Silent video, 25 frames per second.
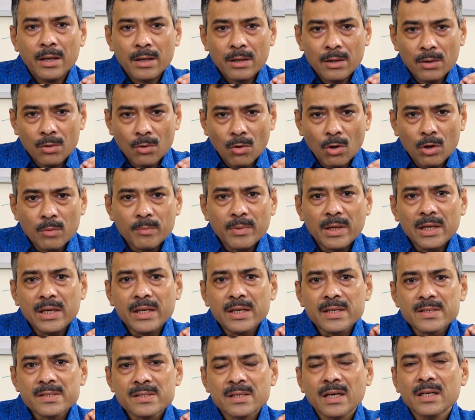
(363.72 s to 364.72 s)

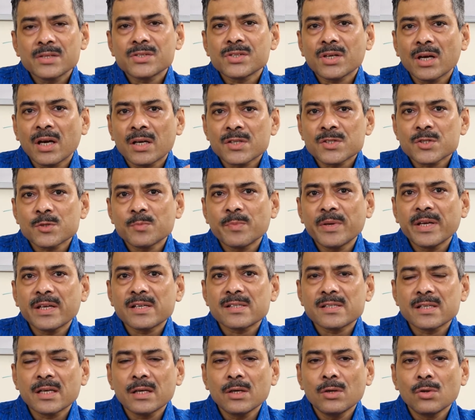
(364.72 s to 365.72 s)
normally such
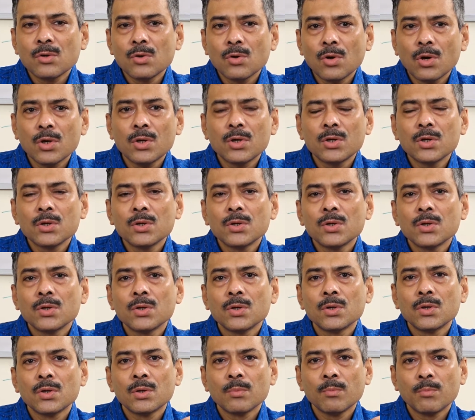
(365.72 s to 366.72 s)
aspects are not
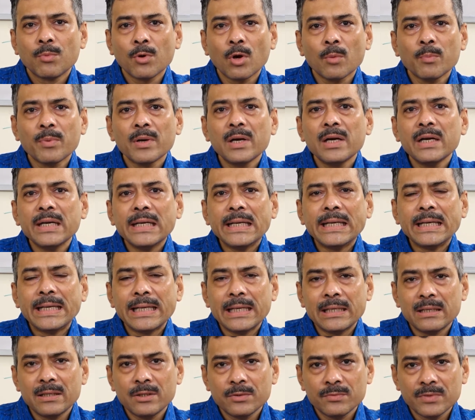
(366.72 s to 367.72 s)
properly
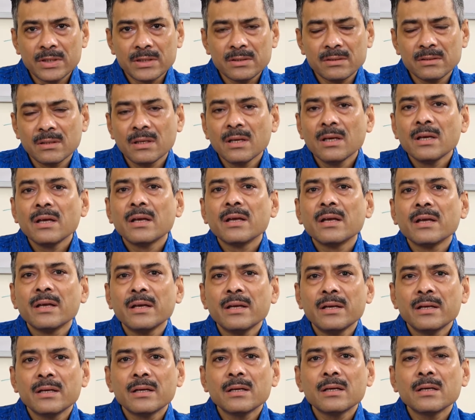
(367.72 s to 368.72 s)
dealt with
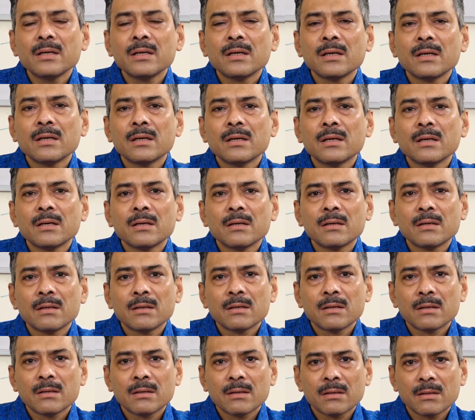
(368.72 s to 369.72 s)
in a
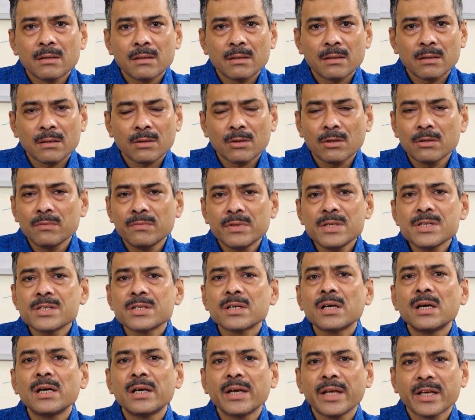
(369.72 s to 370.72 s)

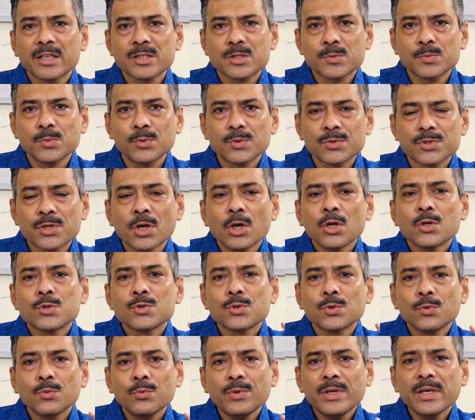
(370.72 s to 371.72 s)
conventional textbooks.
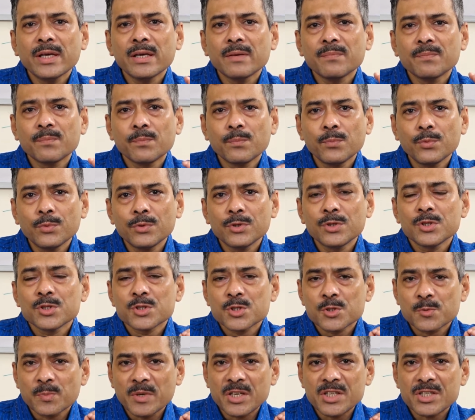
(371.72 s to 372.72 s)
So, we have put
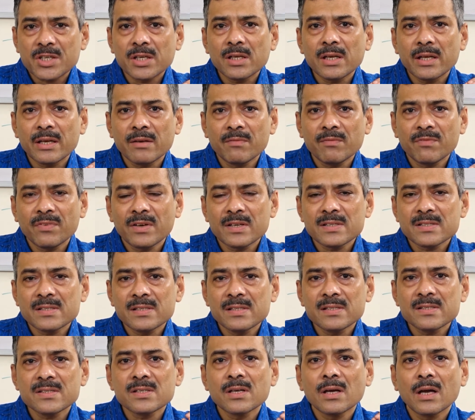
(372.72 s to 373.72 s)
special
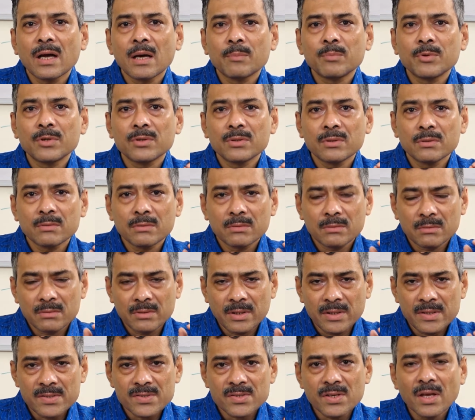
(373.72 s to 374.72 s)
emphasis upon
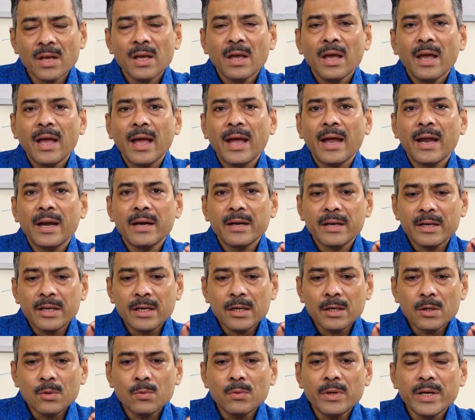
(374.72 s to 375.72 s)
this and
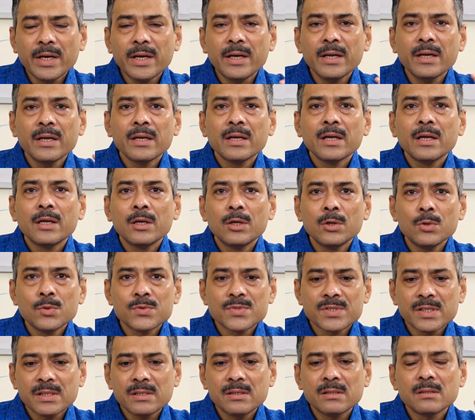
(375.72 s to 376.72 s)
included
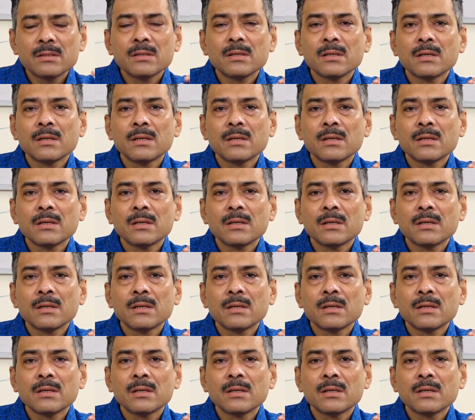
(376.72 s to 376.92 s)
lucid